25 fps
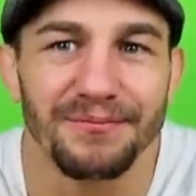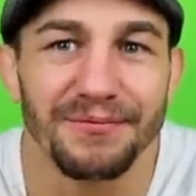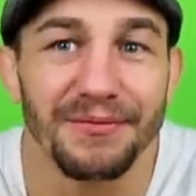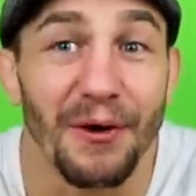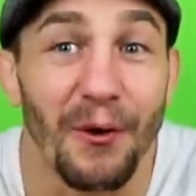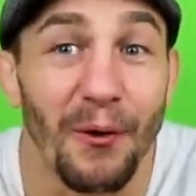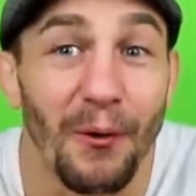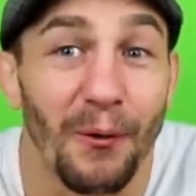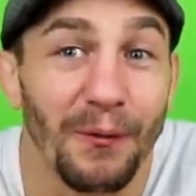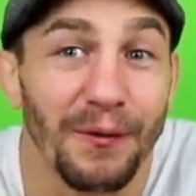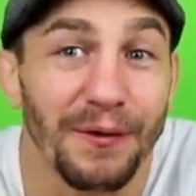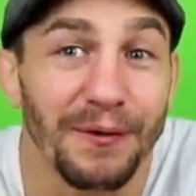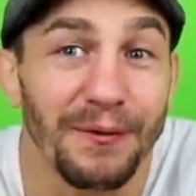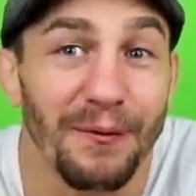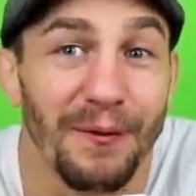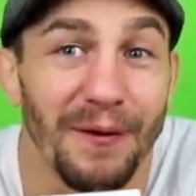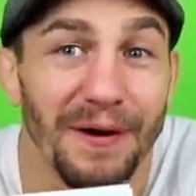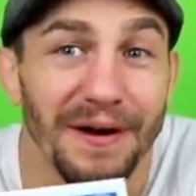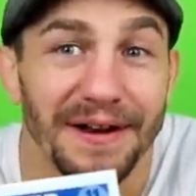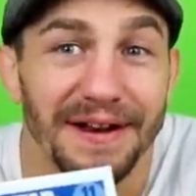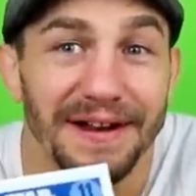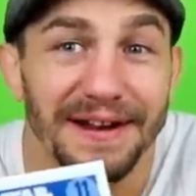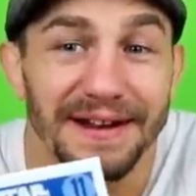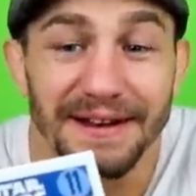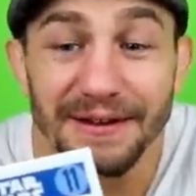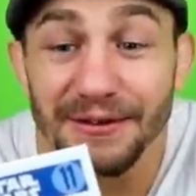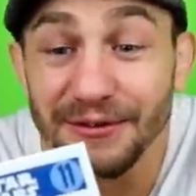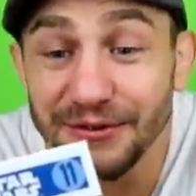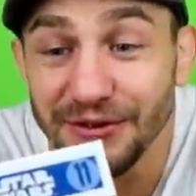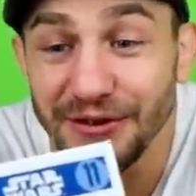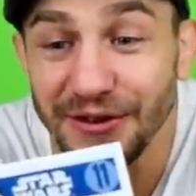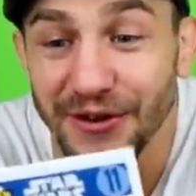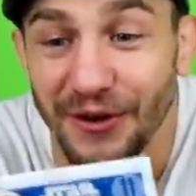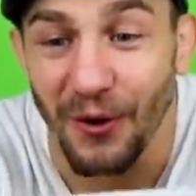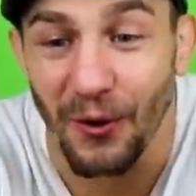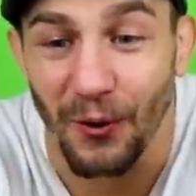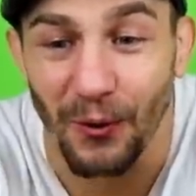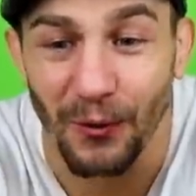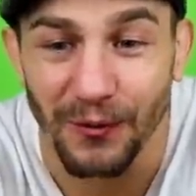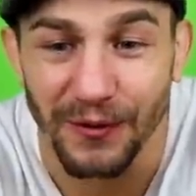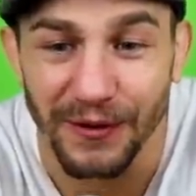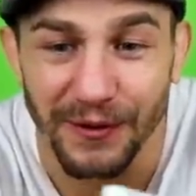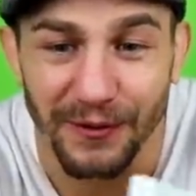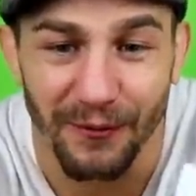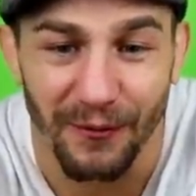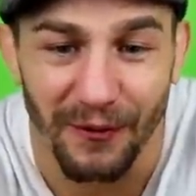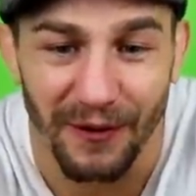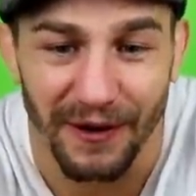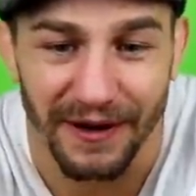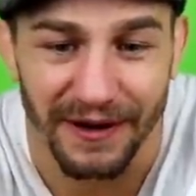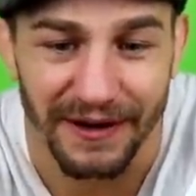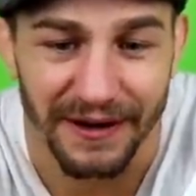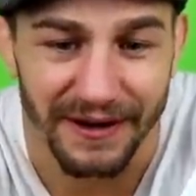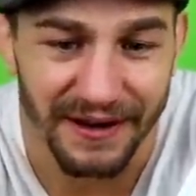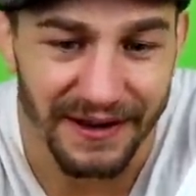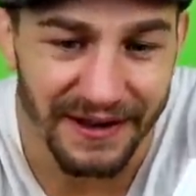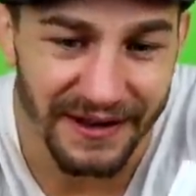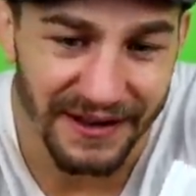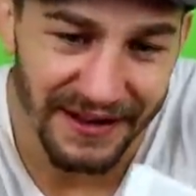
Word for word: The only one. This is the only one.